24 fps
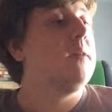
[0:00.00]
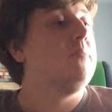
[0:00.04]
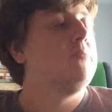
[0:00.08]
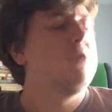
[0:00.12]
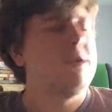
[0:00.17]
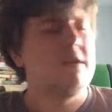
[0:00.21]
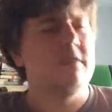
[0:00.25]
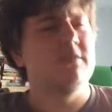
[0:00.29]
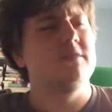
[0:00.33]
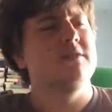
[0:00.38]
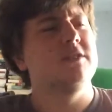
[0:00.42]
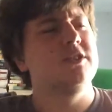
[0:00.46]

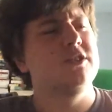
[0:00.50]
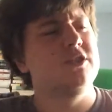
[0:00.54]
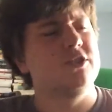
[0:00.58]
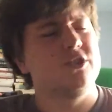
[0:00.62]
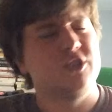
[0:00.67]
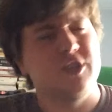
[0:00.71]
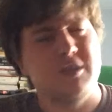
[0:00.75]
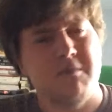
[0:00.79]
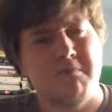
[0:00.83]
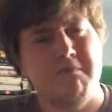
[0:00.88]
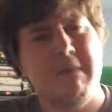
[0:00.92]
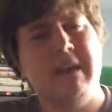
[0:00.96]
Not to
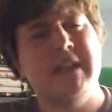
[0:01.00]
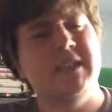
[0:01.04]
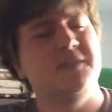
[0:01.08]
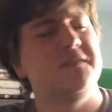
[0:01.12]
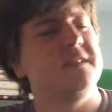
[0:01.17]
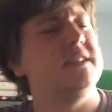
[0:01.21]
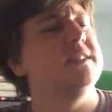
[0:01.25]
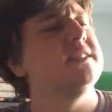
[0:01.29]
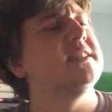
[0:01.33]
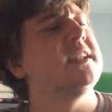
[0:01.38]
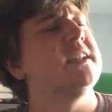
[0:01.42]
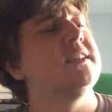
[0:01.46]
such a massive
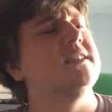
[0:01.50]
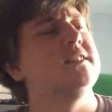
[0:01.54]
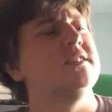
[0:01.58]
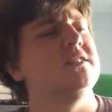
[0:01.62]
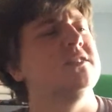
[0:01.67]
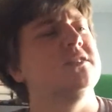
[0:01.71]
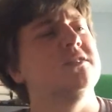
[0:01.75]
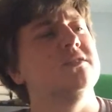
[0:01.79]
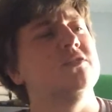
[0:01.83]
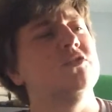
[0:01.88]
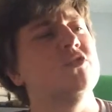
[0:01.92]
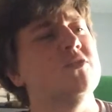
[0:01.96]
extent
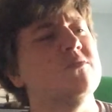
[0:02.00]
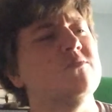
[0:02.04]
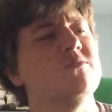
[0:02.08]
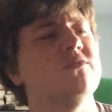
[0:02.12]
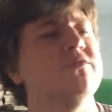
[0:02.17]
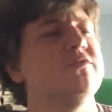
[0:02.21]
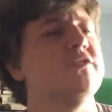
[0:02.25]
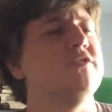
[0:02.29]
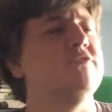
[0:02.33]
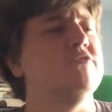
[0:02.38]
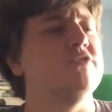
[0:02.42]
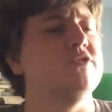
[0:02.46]
as normal
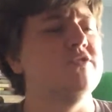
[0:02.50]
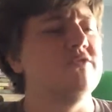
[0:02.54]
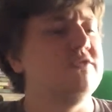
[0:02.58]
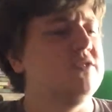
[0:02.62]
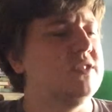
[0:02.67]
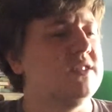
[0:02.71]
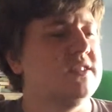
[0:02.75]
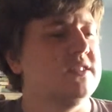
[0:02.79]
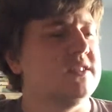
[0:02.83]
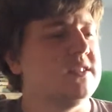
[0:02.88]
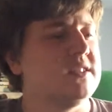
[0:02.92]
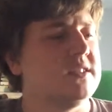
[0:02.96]
fruit
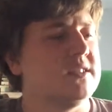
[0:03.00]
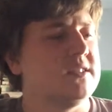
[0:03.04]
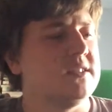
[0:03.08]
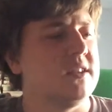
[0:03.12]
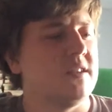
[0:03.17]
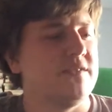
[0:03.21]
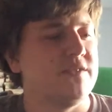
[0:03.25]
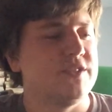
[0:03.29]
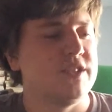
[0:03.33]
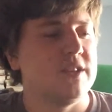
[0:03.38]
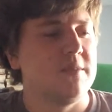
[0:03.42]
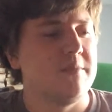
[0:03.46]
juice, because
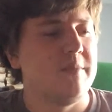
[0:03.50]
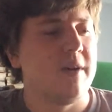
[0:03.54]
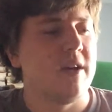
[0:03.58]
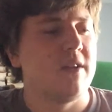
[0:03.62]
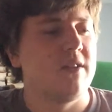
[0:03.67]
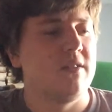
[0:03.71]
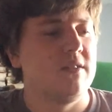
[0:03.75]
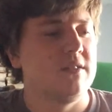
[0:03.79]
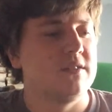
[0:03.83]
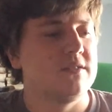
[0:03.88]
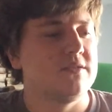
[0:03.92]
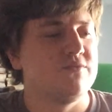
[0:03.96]
obviously
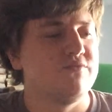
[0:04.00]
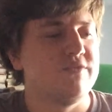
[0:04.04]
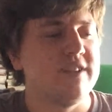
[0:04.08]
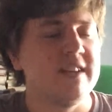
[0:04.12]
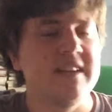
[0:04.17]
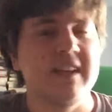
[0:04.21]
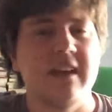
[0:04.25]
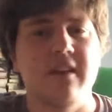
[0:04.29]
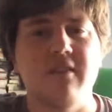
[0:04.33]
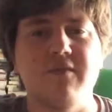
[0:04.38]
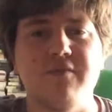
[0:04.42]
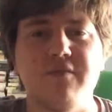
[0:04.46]
bottled
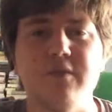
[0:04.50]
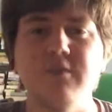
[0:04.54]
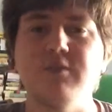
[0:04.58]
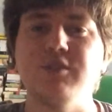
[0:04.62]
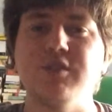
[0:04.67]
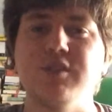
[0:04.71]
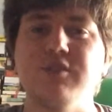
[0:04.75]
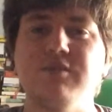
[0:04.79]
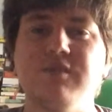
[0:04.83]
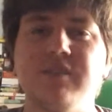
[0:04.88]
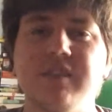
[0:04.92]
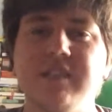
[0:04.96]
retail fruit
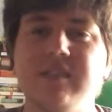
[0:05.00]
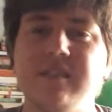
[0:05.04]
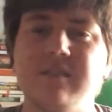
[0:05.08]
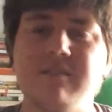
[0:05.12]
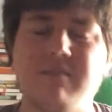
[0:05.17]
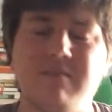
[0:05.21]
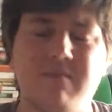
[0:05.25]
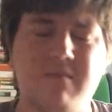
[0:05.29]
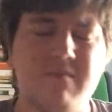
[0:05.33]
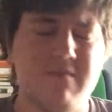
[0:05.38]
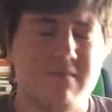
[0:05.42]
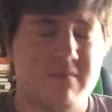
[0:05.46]
juice is
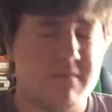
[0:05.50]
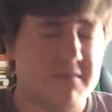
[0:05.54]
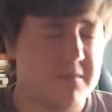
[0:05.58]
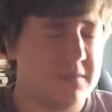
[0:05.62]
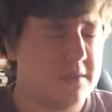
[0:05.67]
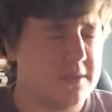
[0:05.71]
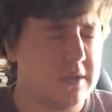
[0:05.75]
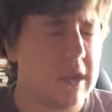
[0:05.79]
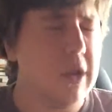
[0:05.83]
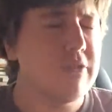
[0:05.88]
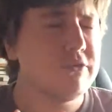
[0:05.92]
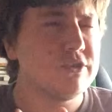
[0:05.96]

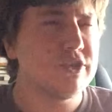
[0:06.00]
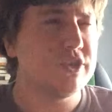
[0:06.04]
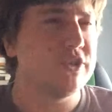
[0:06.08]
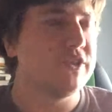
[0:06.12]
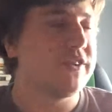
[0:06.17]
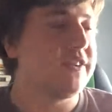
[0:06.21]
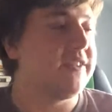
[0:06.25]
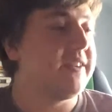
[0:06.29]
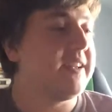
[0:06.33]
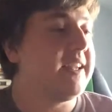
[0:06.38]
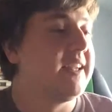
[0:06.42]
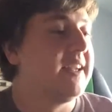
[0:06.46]
so
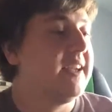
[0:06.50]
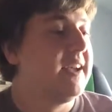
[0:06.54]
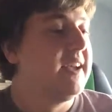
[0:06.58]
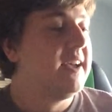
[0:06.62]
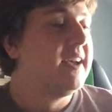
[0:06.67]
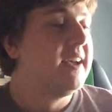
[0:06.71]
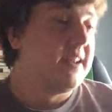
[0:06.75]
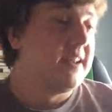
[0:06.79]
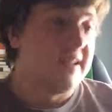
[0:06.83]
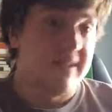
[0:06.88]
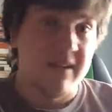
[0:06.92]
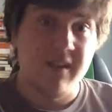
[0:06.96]
sugary.
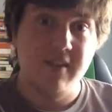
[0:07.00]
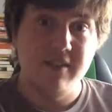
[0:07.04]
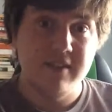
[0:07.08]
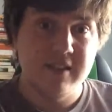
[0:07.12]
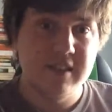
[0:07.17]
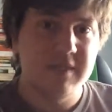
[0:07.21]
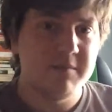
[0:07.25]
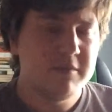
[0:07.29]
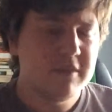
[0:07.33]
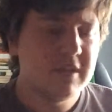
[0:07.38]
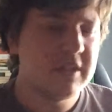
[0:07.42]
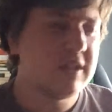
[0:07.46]

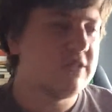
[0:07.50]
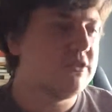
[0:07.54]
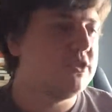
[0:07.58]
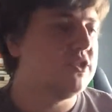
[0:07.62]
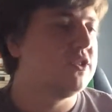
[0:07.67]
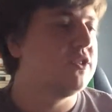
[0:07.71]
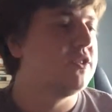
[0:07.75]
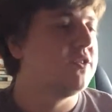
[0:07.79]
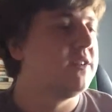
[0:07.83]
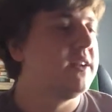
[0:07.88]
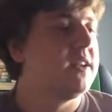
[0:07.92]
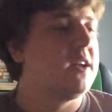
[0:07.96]
Nice, but so
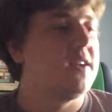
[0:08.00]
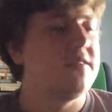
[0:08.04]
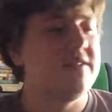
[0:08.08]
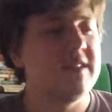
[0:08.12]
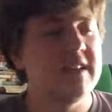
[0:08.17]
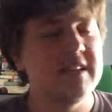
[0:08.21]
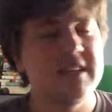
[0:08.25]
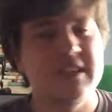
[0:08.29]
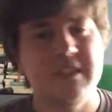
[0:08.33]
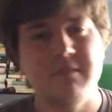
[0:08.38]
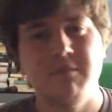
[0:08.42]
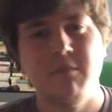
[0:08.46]
sugary.
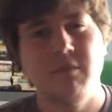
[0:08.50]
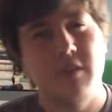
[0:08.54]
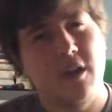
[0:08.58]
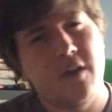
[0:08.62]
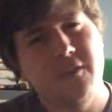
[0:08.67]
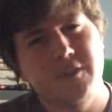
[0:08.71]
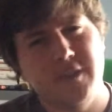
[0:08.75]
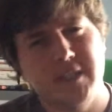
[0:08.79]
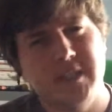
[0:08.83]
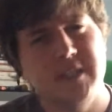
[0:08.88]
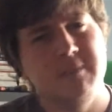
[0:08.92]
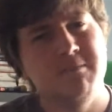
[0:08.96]
This is
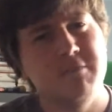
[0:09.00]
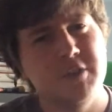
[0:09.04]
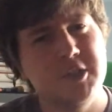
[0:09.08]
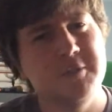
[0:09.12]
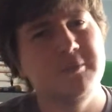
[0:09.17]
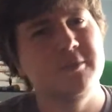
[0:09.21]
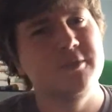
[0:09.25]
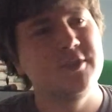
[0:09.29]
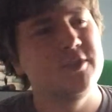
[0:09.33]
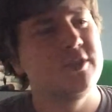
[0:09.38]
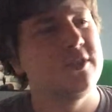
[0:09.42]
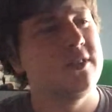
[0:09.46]
obviously
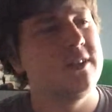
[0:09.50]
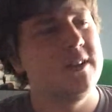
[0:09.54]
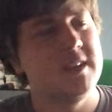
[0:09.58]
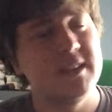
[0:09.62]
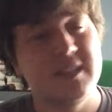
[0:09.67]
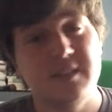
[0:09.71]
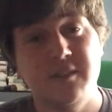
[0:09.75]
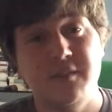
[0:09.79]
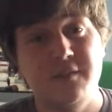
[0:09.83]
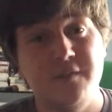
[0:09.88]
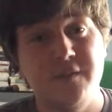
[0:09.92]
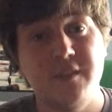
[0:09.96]
much more subtle.
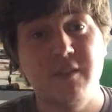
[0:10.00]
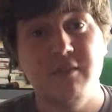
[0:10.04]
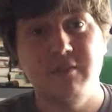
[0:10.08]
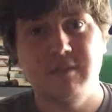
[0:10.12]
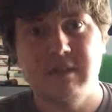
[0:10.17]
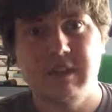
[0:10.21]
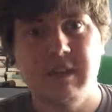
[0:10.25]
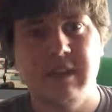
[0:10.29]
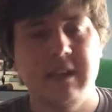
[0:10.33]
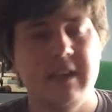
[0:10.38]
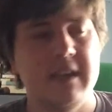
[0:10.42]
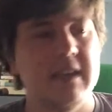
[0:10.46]
It's an
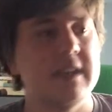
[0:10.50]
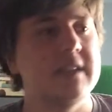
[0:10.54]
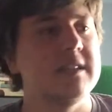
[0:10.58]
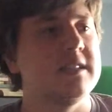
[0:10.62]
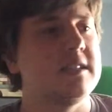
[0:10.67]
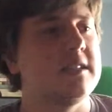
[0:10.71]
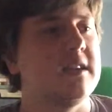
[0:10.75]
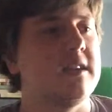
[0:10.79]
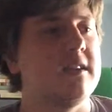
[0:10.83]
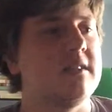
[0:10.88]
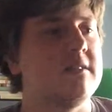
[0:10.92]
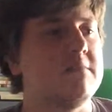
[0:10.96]
infuser.
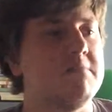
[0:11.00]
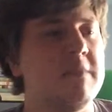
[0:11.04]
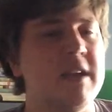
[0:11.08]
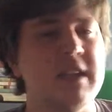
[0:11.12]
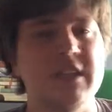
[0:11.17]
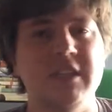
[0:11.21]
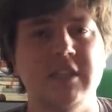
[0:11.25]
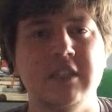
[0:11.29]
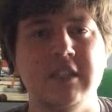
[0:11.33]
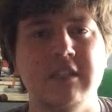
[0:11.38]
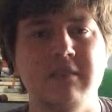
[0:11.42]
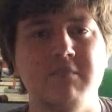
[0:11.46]
It's not
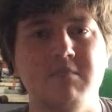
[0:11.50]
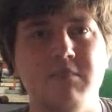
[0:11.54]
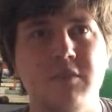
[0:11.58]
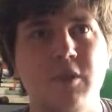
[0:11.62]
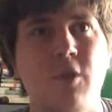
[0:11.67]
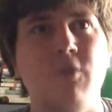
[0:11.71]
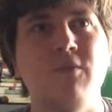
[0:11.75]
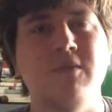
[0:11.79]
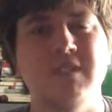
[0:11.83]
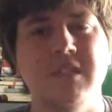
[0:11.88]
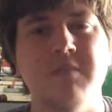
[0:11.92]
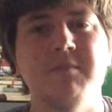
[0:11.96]
meant to
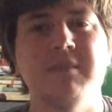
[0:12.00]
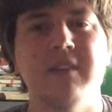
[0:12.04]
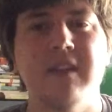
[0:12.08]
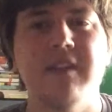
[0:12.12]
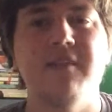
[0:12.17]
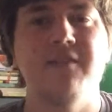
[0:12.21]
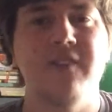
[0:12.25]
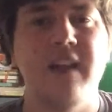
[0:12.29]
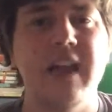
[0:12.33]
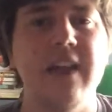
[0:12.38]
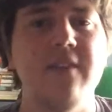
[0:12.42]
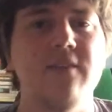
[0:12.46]

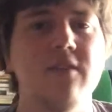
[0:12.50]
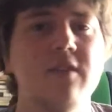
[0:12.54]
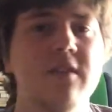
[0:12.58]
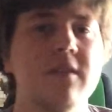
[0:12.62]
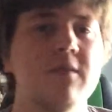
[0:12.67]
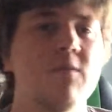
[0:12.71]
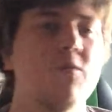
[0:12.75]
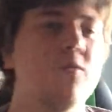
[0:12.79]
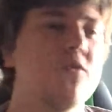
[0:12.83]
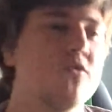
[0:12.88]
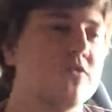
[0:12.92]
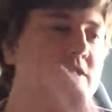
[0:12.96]
ultimately flavour
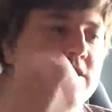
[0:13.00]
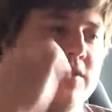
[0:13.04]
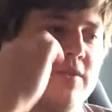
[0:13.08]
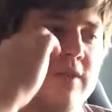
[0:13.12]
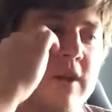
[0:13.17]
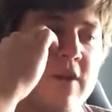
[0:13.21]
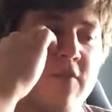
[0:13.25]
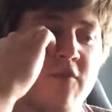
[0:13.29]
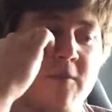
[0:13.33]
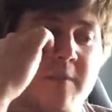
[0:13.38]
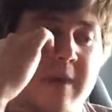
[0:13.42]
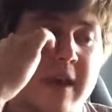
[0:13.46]
the water
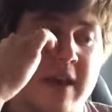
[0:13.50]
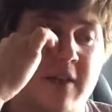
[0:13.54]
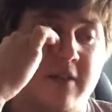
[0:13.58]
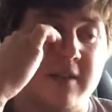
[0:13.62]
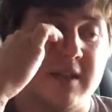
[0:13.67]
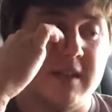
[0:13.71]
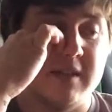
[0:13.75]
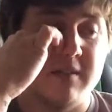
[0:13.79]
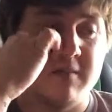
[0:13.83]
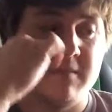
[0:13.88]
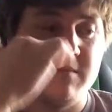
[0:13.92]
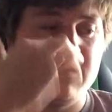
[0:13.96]
and
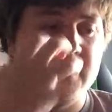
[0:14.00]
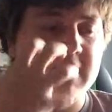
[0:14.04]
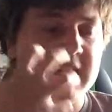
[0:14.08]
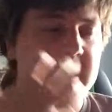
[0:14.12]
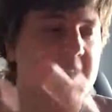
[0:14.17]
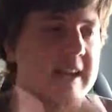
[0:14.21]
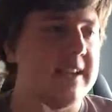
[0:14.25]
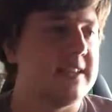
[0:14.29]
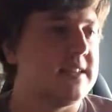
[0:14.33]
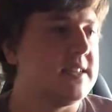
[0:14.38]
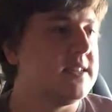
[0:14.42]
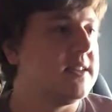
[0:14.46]
overpower the
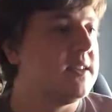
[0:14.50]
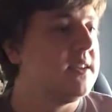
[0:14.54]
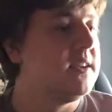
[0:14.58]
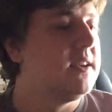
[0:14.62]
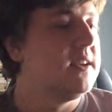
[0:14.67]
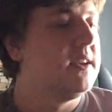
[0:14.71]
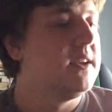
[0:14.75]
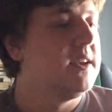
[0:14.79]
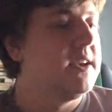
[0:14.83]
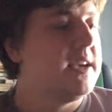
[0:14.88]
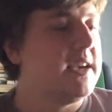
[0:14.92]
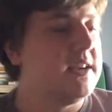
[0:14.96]
taste.
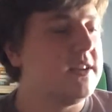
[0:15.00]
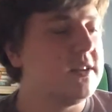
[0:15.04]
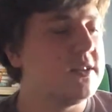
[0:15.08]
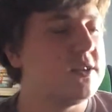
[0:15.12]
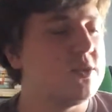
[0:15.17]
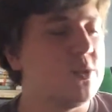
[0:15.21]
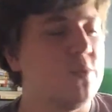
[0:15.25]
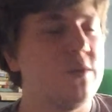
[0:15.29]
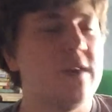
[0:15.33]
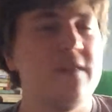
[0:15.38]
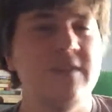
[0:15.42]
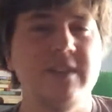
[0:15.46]
It
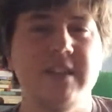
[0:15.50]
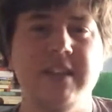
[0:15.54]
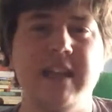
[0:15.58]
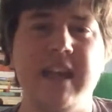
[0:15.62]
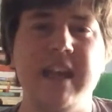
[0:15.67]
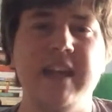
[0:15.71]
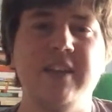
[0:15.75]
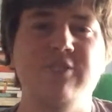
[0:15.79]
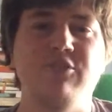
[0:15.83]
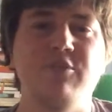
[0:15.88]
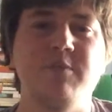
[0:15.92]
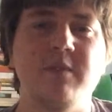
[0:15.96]
just sort of gives it
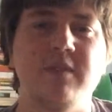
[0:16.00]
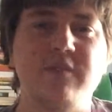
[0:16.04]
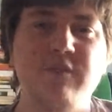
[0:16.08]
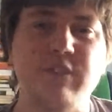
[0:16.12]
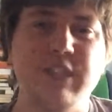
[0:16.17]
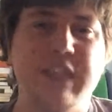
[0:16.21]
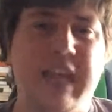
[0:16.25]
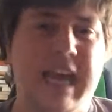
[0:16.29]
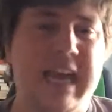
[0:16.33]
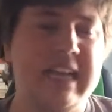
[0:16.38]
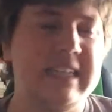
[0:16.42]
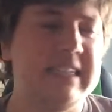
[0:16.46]
that extra bit of
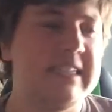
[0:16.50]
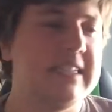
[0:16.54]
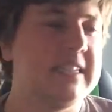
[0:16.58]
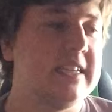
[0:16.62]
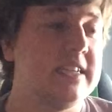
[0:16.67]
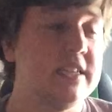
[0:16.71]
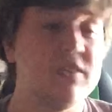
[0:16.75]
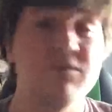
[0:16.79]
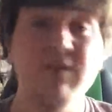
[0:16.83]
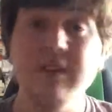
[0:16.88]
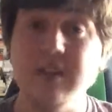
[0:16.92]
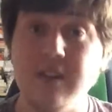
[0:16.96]
zazz.
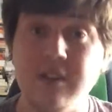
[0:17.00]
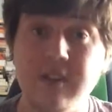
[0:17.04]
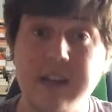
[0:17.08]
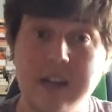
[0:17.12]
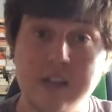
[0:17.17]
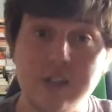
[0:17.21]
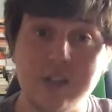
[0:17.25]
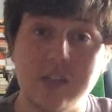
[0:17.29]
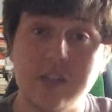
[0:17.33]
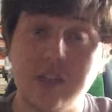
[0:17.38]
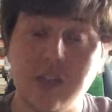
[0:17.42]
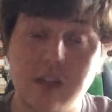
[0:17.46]
And it's really good,
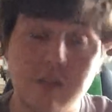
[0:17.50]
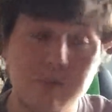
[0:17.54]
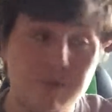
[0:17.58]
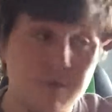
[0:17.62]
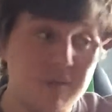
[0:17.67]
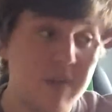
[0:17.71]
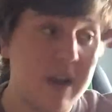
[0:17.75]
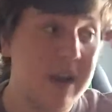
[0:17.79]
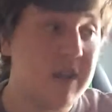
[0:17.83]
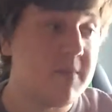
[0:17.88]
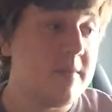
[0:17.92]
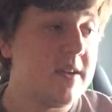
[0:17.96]
actually, though. I
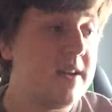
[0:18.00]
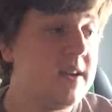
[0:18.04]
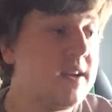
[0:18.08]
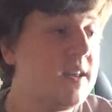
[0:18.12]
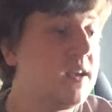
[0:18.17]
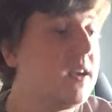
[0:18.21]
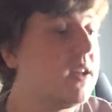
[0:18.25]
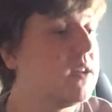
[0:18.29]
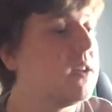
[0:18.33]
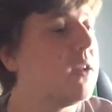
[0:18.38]
would recommend it.